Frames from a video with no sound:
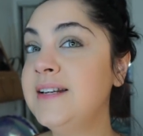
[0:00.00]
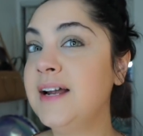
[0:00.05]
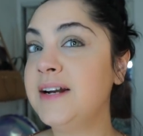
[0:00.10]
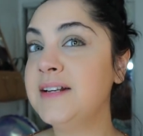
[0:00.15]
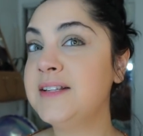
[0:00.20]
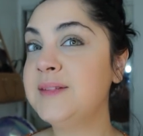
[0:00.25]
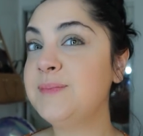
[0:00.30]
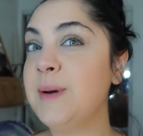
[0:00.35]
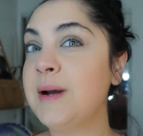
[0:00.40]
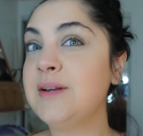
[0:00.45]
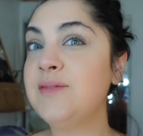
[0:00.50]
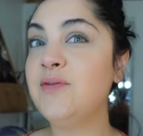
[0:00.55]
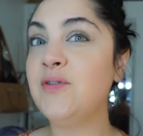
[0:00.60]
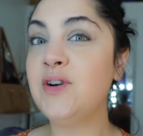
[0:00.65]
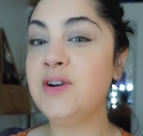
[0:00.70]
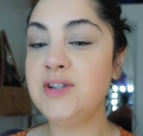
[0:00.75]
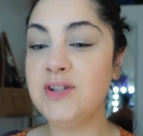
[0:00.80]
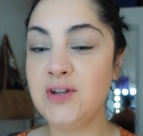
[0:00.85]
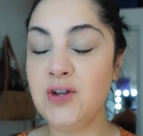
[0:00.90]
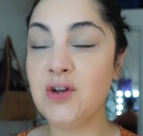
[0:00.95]
not expect
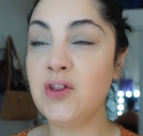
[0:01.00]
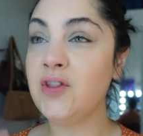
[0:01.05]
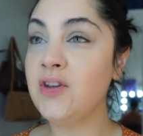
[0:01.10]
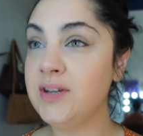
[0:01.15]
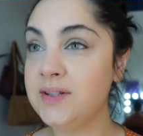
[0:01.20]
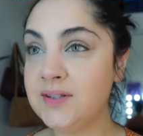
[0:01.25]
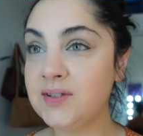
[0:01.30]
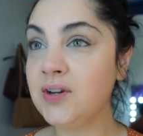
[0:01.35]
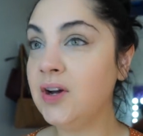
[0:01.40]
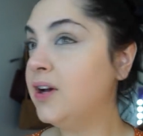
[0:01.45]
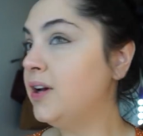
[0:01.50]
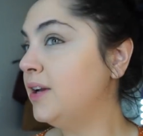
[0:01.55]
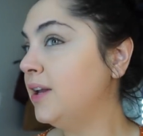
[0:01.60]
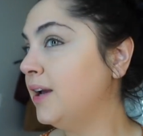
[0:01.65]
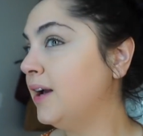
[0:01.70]
for it to look this good.